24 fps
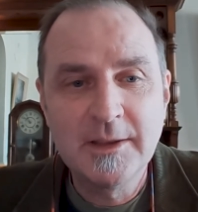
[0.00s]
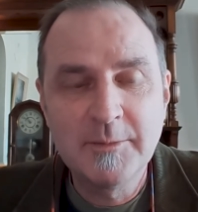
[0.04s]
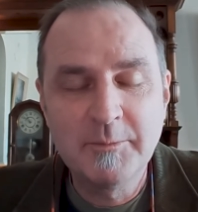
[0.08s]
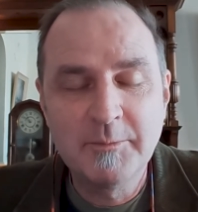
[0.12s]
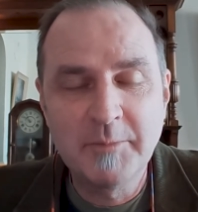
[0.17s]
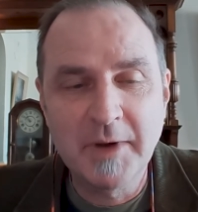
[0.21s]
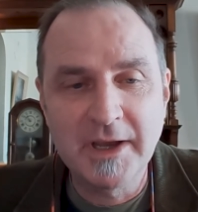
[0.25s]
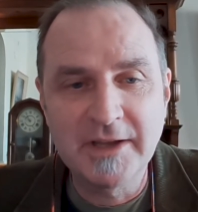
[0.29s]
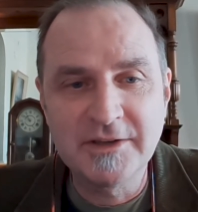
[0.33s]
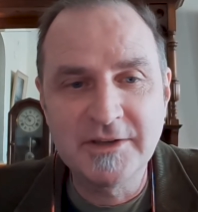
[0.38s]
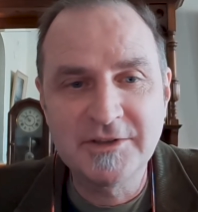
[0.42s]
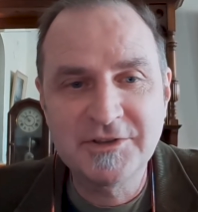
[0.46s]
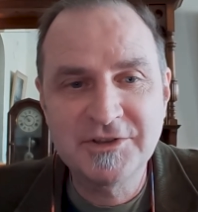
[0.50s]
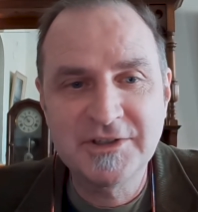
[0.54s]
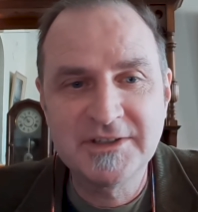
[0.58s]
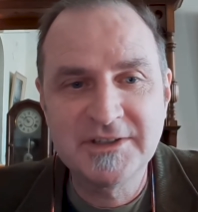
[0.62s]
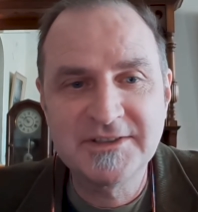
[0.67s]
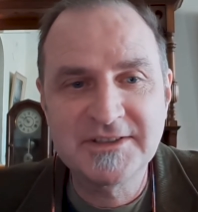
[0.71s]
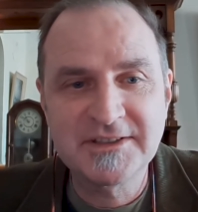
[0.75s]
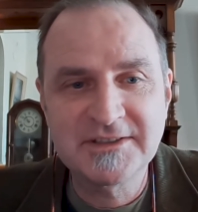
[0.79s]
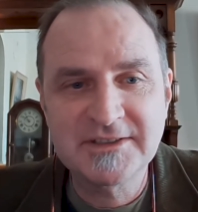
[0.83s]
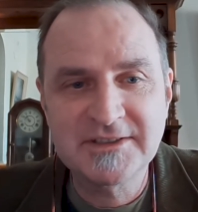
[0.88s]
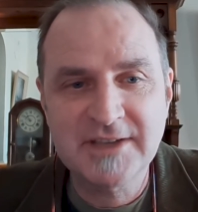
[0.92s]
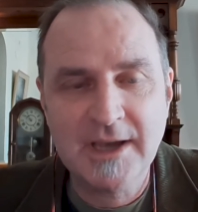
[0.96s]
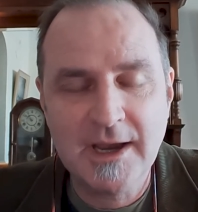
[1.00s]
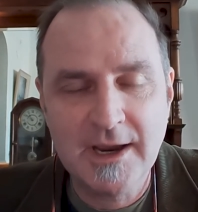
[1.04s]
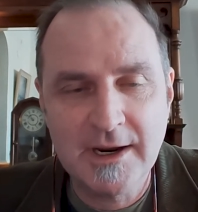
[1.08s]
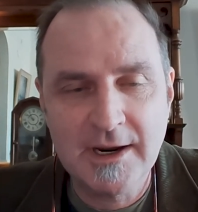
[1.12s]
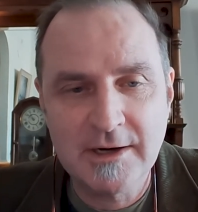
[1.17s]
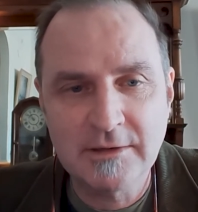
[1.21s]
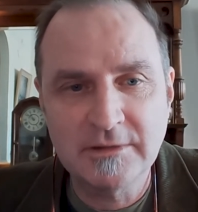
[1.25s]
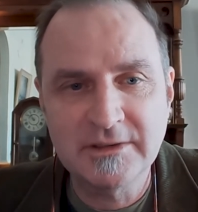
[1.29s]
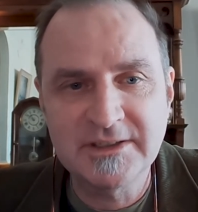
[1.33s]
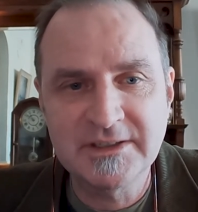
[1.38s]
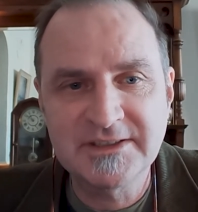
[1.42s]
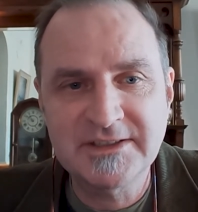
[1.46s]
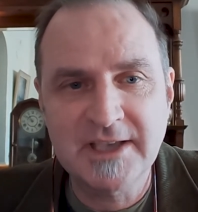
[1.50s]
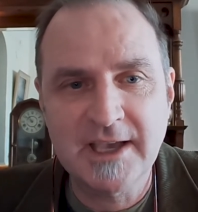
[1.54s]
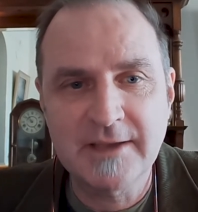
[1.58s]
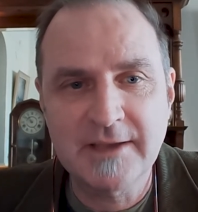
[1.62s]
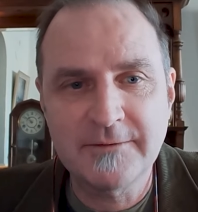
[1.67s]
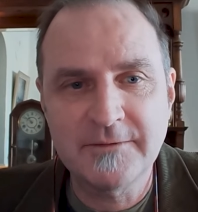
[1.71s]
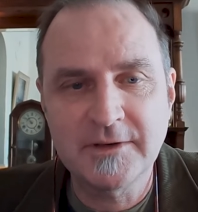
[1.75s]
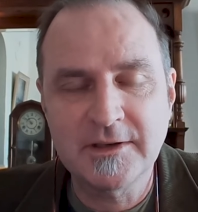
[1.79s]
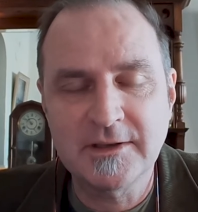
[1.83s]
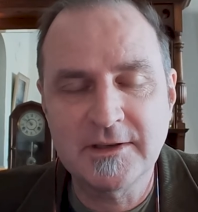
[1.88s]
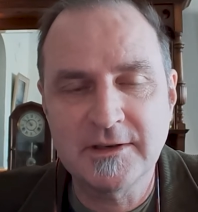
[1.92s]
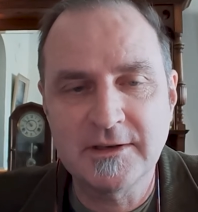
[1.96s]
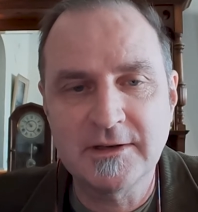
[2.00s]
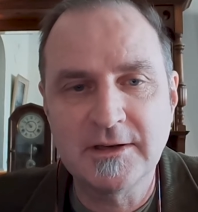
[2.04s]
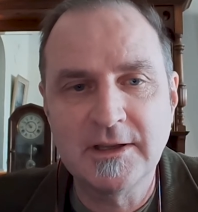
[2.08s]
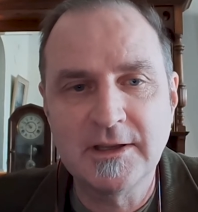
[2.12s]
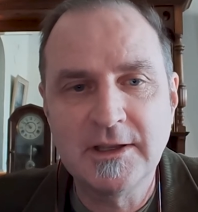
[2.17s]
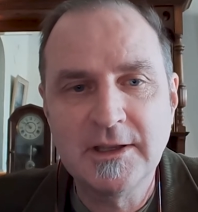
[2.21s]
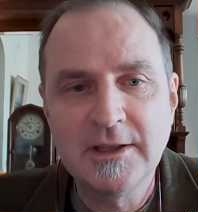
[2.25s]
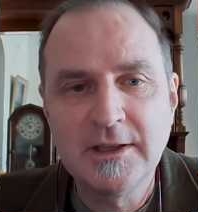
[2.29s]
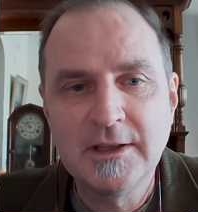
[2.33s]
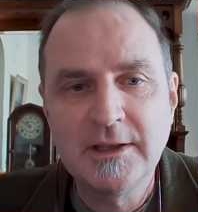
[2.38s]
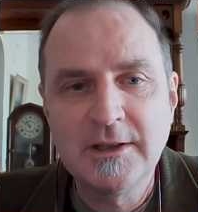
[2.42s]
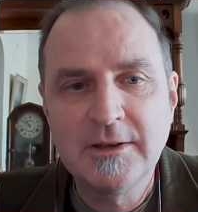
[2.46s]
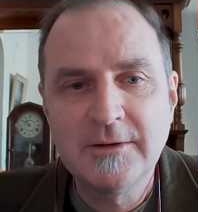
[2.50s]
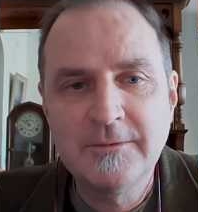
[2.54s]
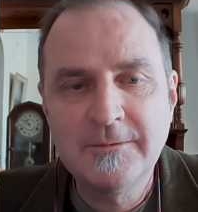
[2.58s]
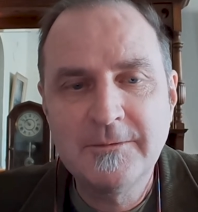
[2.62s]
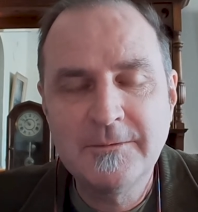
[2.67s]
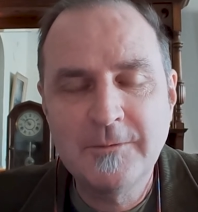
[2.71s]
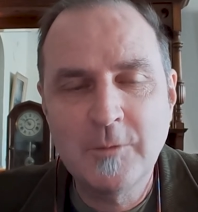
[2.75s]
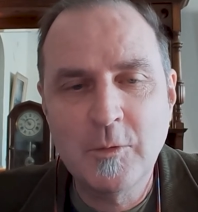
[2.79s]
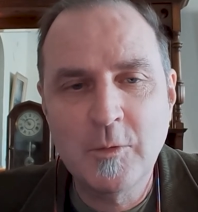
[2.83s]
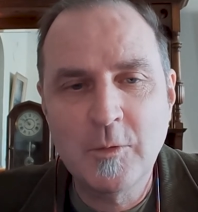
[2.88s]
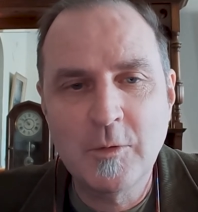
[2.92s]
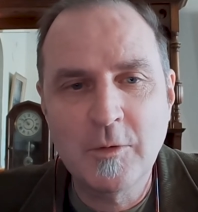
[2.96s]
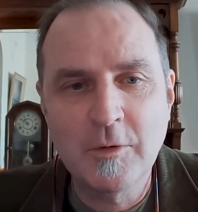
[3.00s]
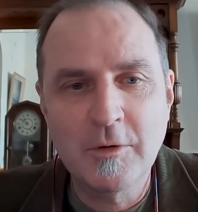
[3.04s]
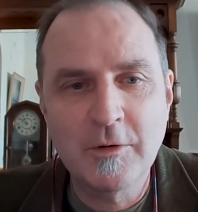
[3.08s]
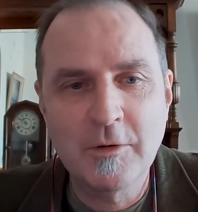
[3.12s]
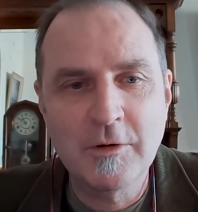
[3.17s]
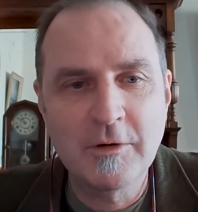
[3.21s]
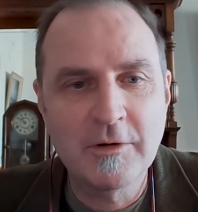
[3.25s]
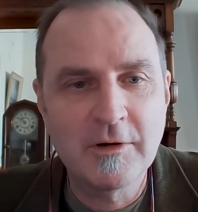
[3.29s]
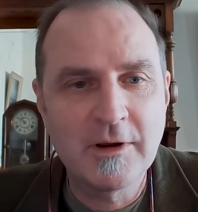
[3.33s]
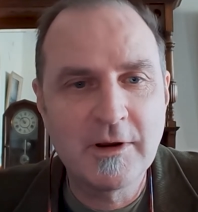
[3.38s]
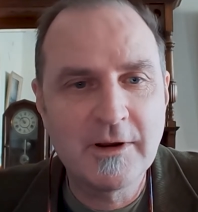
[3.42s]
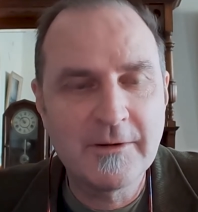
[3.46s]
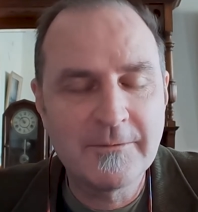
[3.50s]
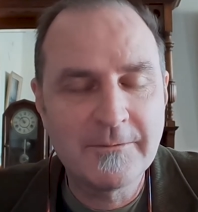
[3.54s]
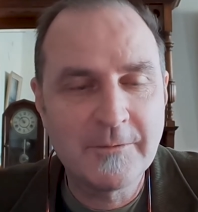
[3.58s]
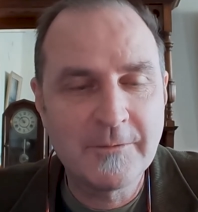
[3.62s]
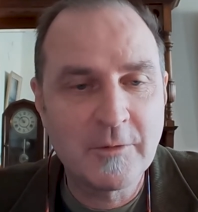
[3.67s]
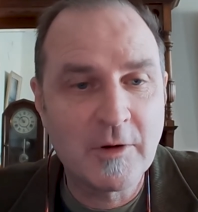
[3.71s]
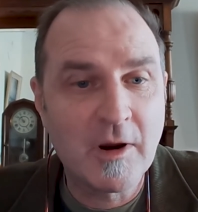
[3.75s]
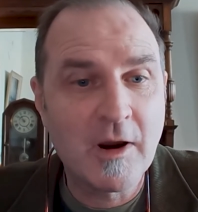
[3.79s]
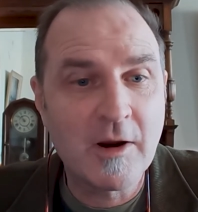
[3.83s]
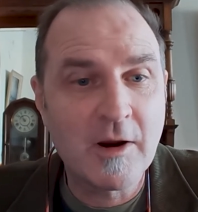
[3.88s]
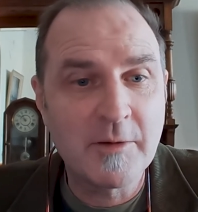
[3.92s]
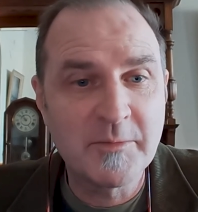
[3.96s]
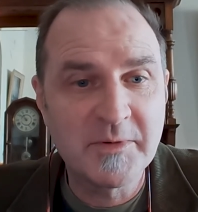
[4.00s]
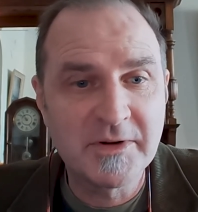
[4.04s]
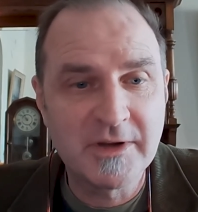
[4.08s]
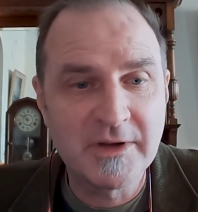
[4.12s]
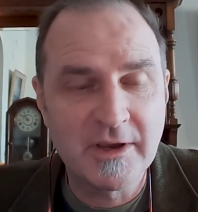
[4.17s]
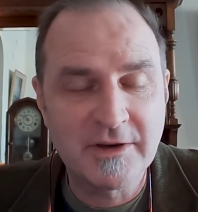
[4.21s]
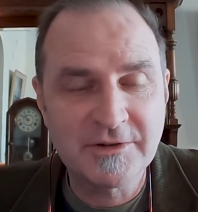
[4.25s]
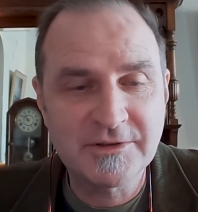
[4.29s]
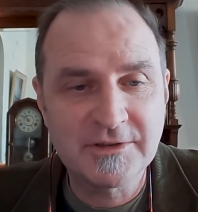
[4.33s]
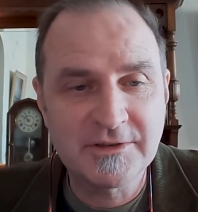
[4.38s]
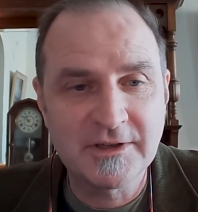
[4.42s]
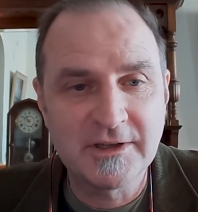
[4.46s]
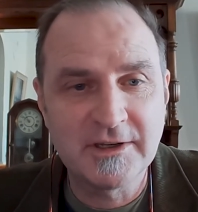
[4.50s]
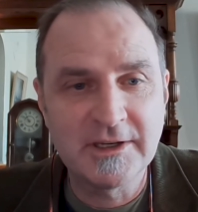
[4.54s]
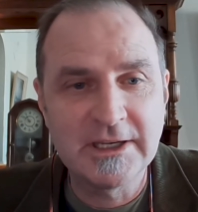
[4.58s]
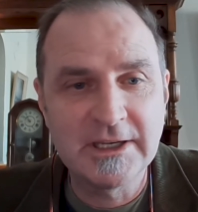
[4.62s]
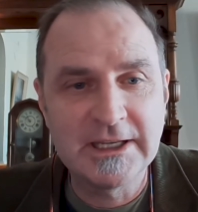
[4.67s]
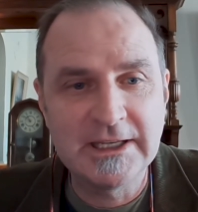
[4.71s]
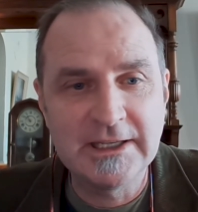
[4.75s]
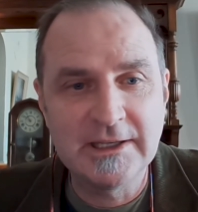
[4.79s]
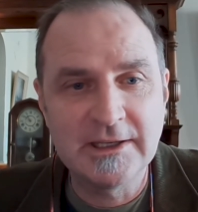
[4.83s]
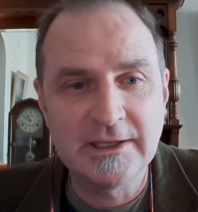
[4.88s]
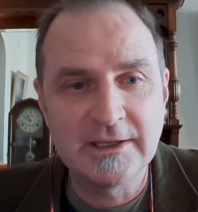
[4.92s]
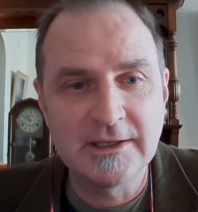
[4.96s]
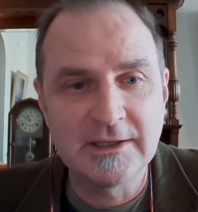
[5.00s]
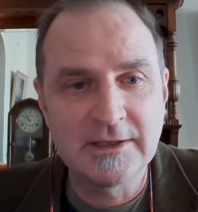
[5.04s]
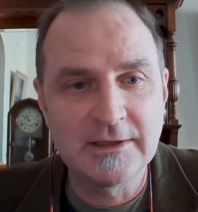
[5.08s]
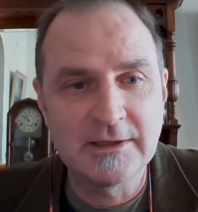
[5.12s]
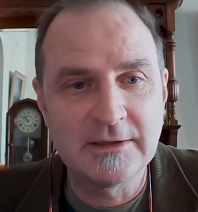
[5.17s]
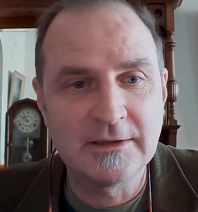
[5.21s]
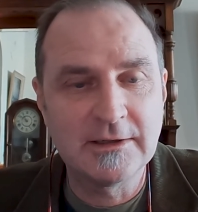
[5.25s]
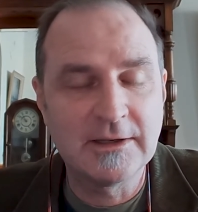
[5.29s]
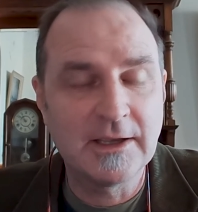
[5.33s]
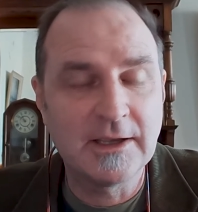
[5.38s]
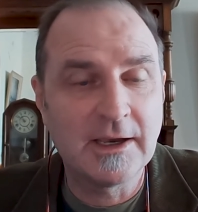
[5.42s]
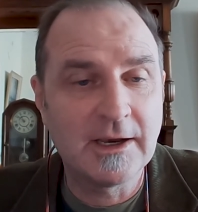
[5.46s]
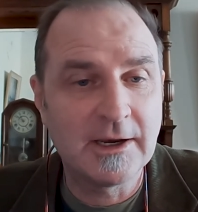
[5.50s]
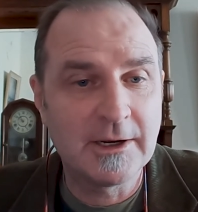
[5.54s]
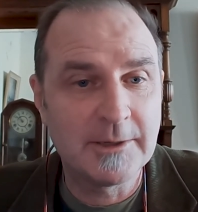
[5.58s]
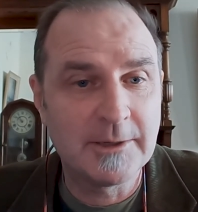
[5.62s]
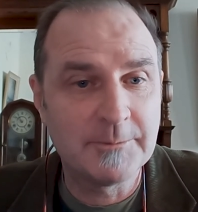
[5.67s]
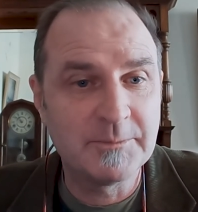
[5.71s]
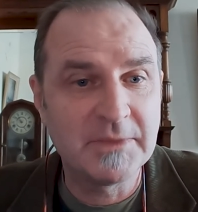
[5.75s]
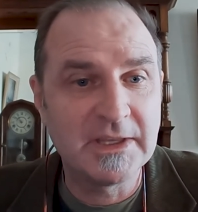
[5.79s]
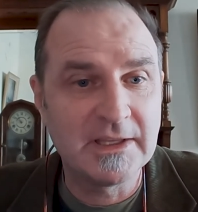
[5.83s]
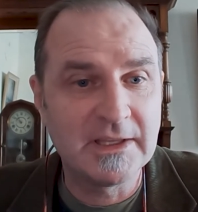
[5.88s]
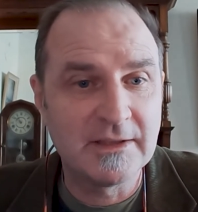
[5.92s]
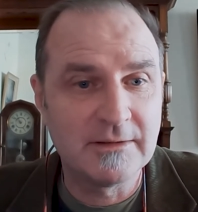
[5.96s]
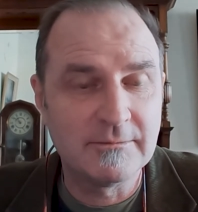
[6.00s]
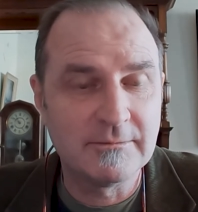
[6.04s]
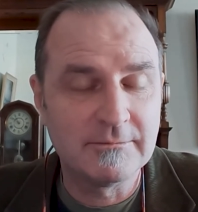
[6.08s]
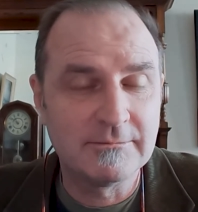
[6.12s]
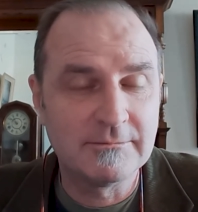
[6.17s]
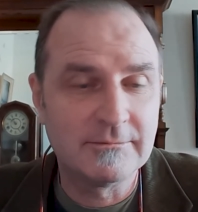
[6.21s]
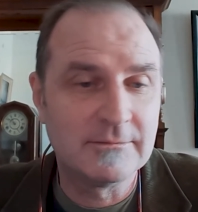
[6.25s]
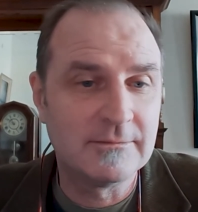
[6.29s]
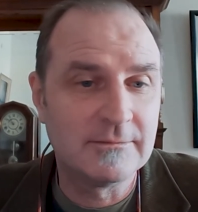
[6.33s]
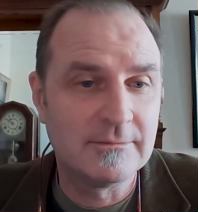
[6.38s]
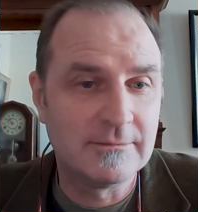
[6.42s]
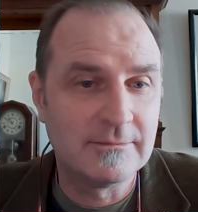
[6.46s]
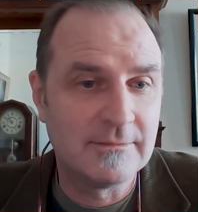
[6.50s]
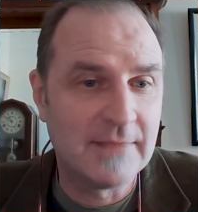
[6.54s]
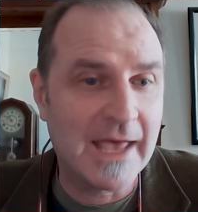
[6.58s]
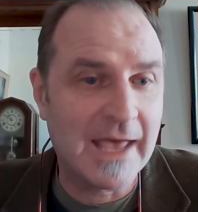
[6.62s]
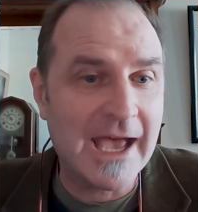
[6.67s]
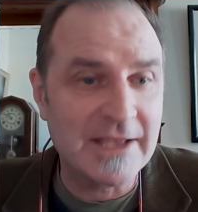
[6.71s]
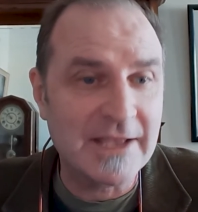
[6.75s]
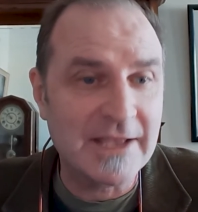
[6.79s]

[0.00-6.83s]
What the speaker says: But she's a tireless advocate for harm reduction in that